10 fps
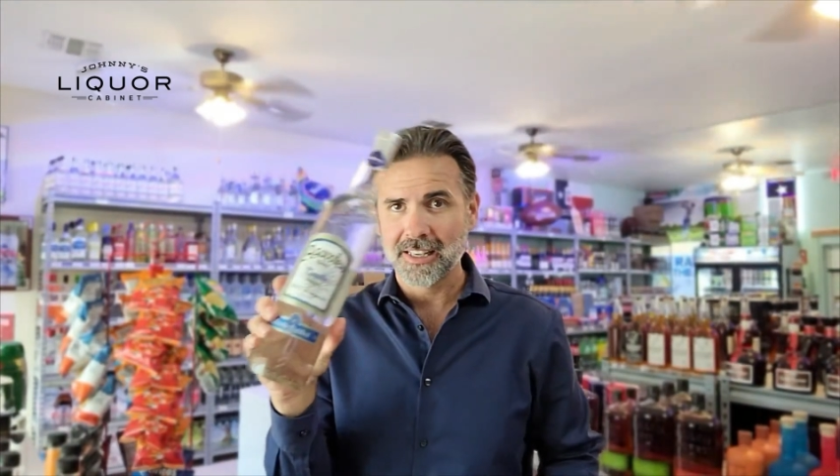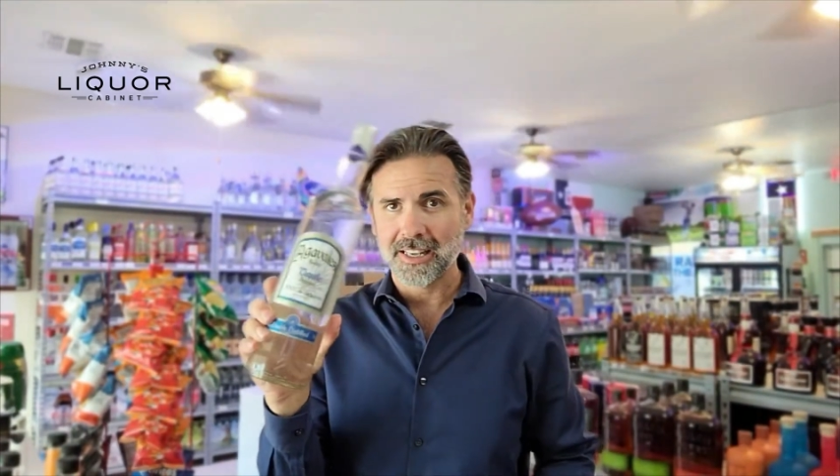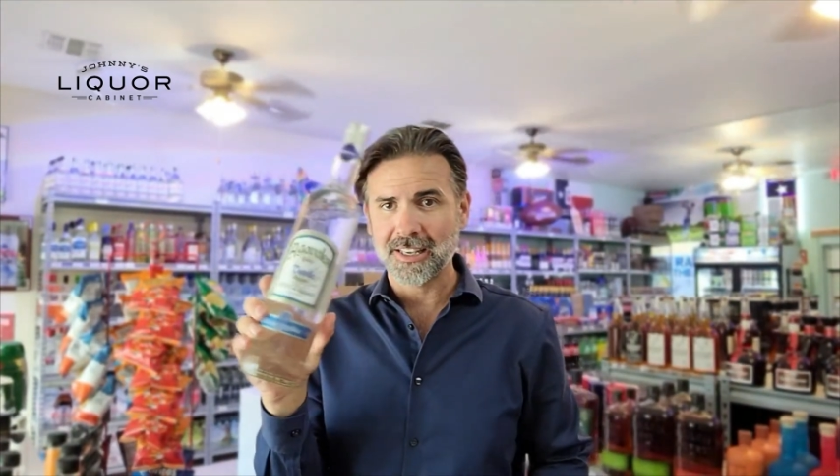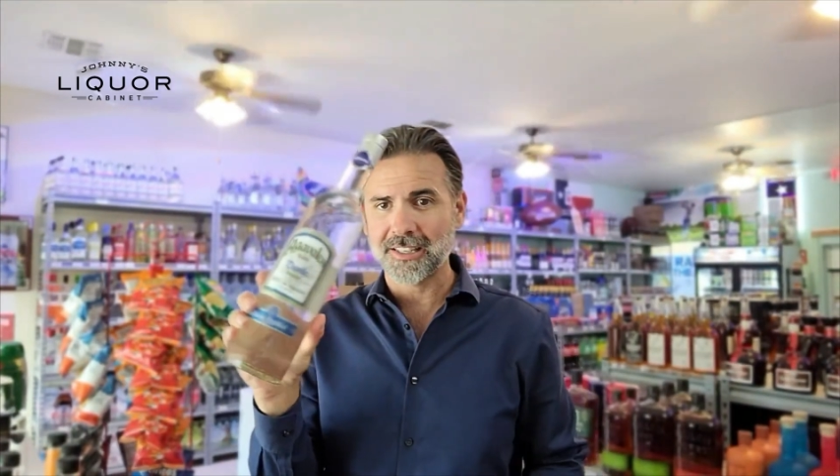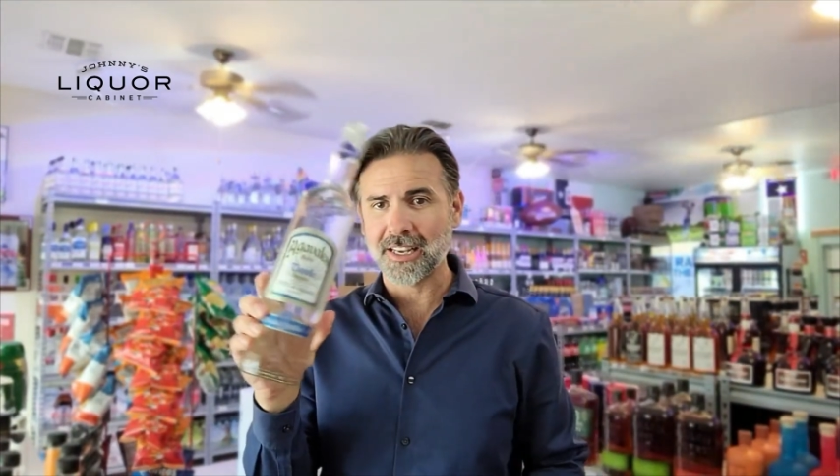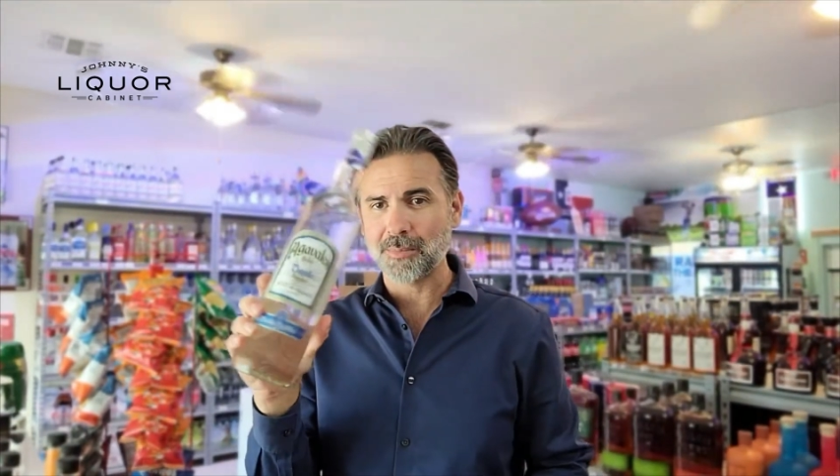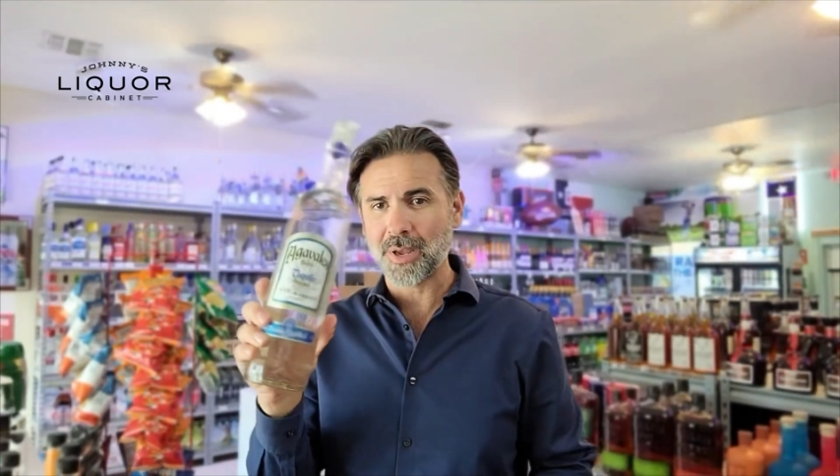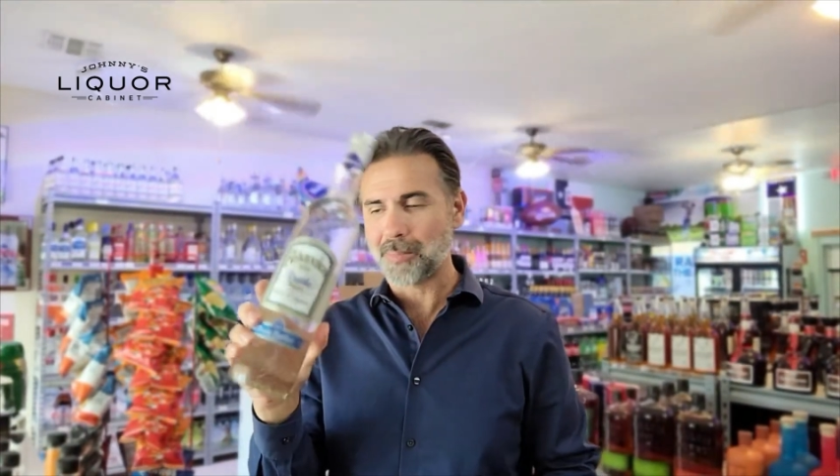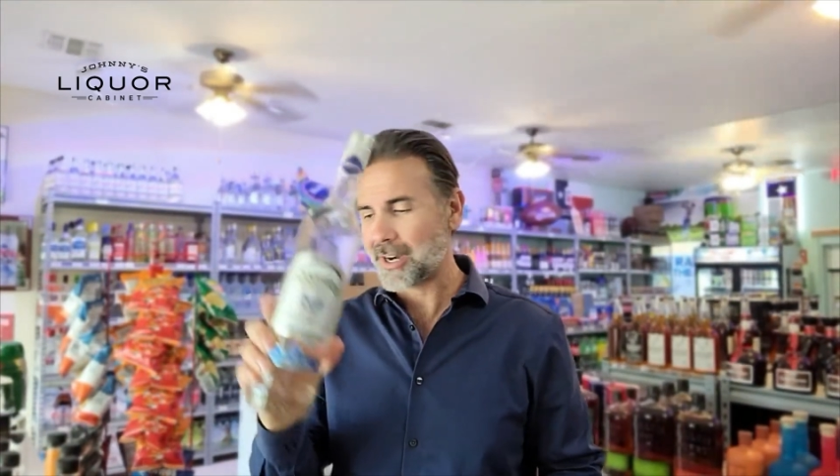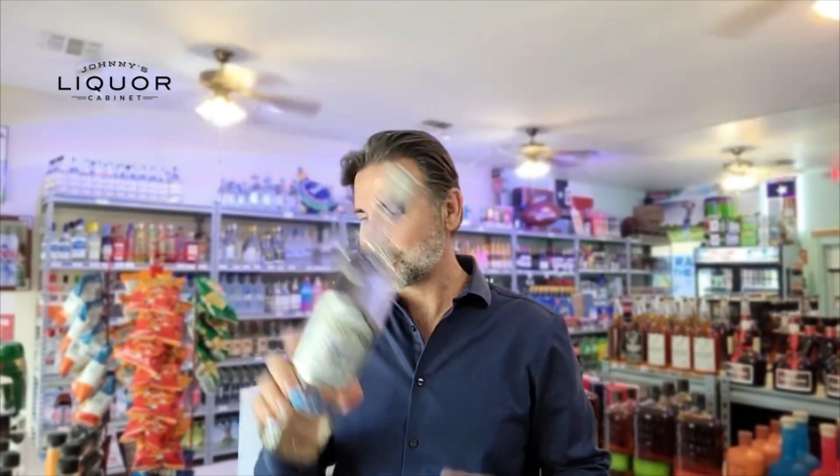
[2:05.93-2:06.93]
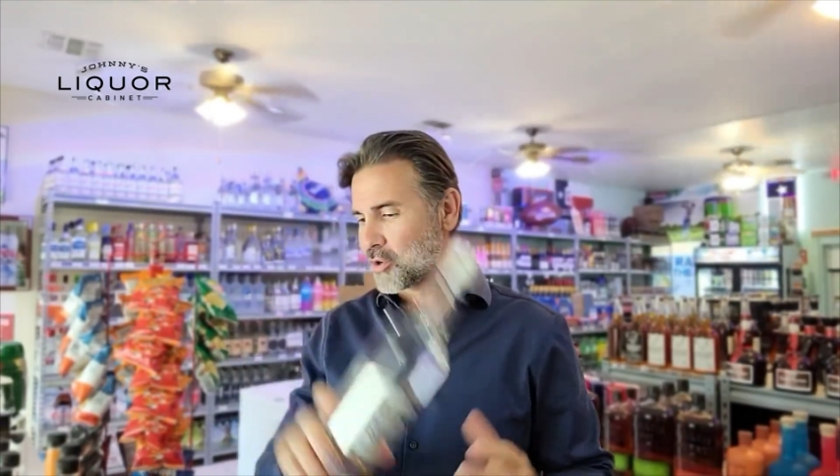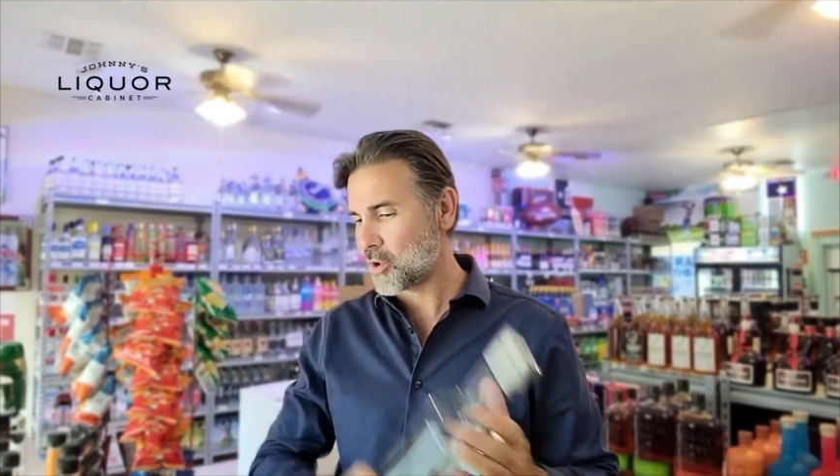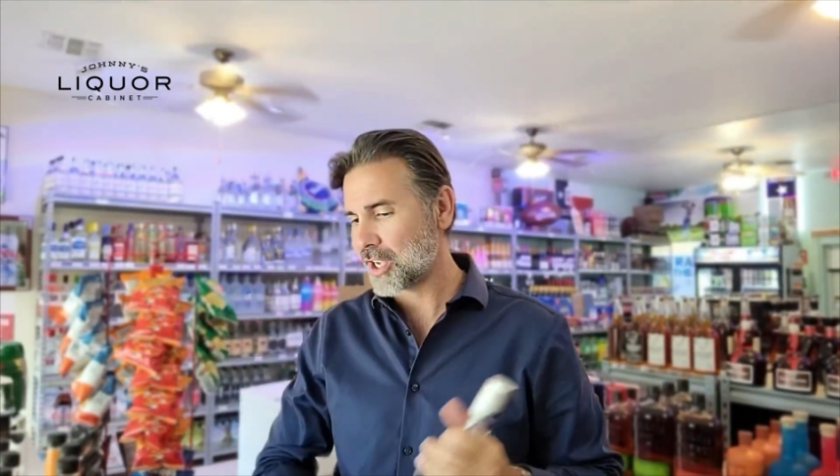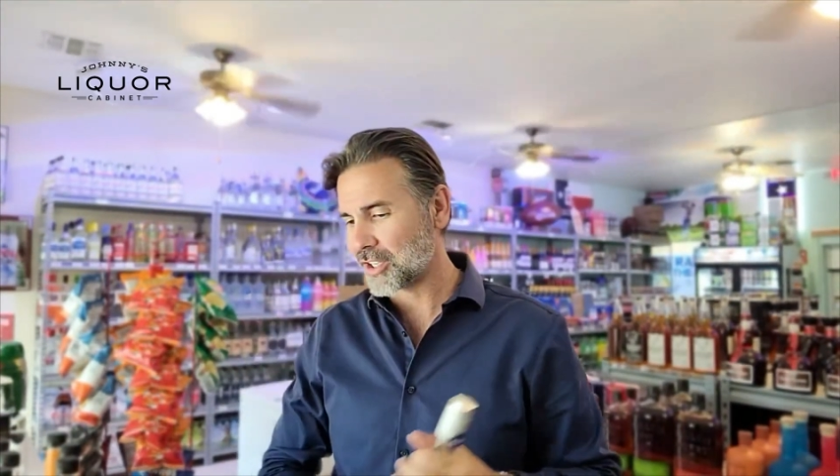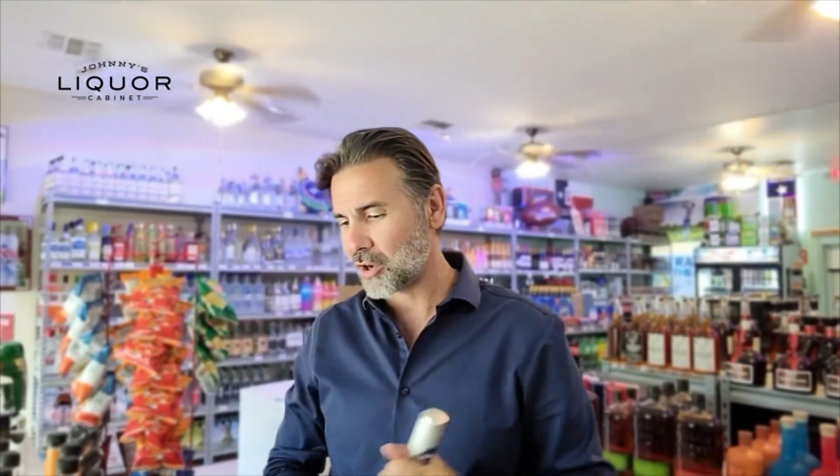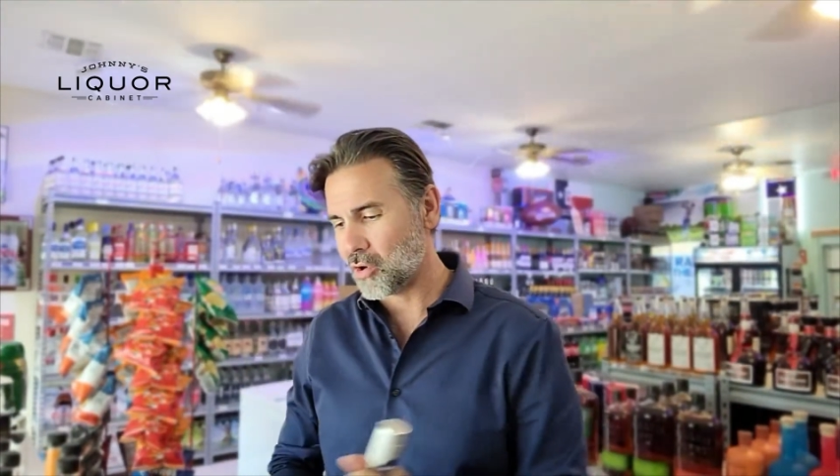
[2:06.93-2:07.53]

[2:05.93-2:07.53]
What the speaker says: is going to be a better choice